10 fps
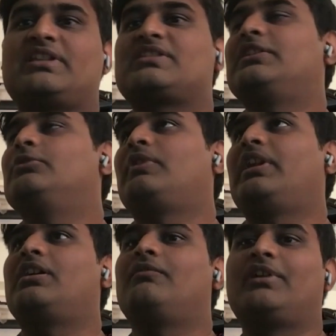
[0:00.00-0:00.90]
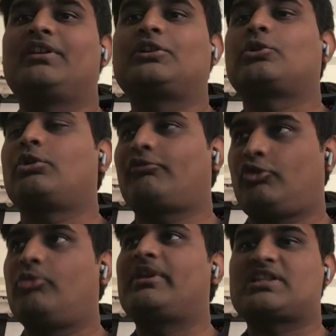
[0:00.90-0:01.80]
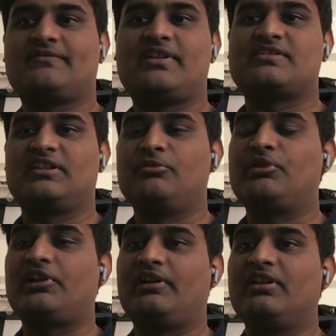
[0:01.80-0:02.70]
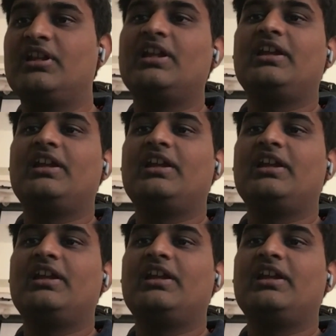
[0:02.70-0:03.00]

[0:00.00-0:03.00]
let's say you take a 1 crore from XYZ Limited